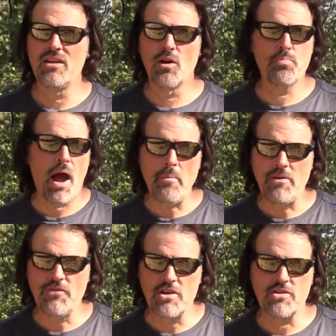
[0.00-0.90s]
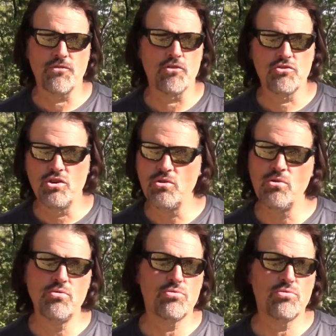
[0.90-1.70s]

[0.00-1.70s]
you're probably fishing for 2,